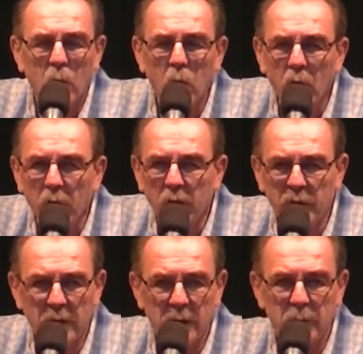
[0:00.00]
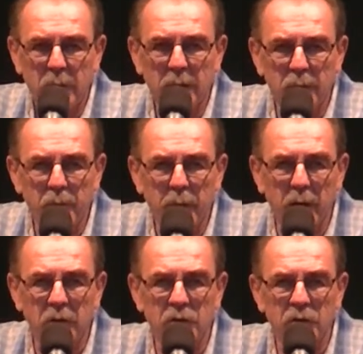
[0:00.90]
worthy to be
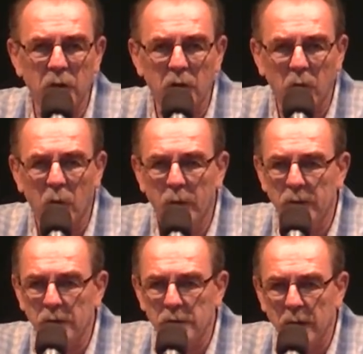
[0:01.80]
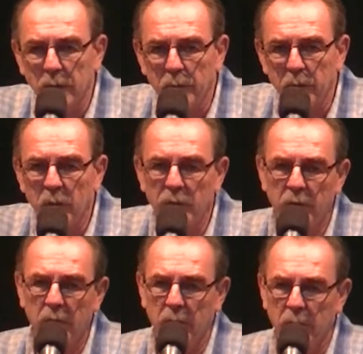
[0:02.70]
compared to the glory that's going to be
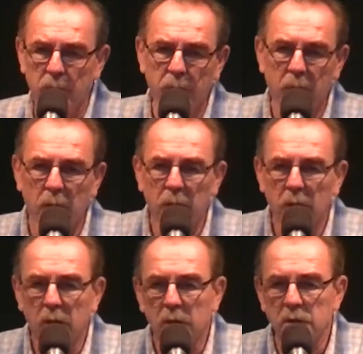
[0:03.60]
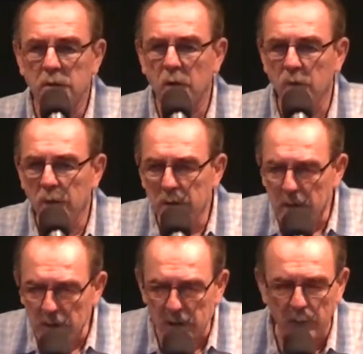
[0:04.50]
revealed. So the
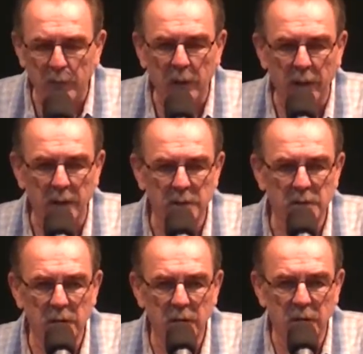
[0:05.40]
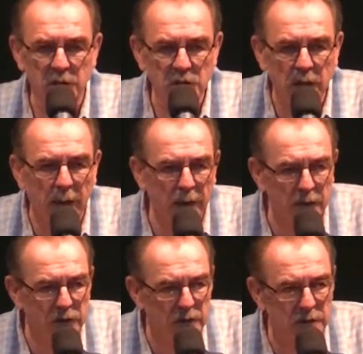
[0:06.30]
disciplines, the
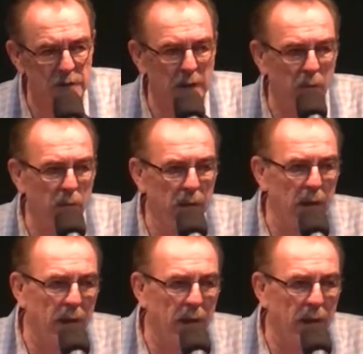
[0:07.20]
challenges that we